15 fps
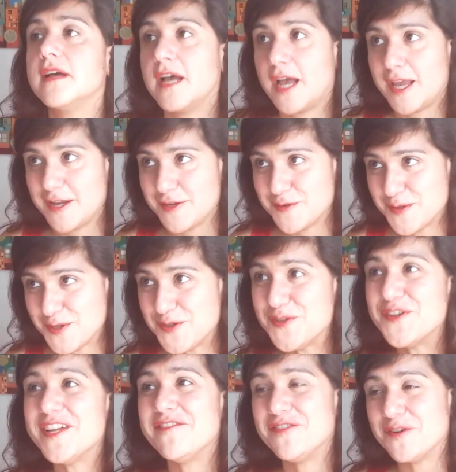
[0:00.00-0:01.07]
I'm
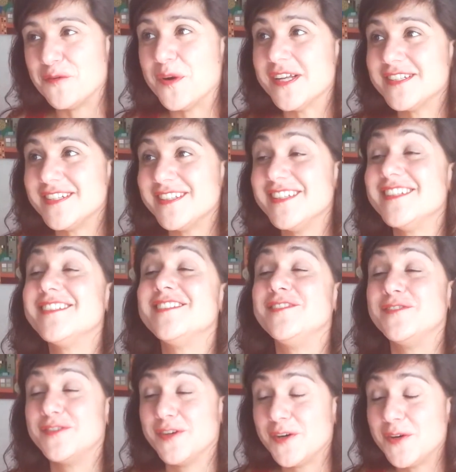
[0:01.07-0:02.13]
sure if you're watching this, you
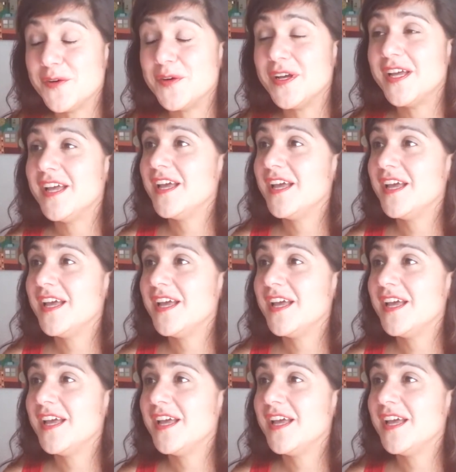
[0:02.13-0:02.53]
know,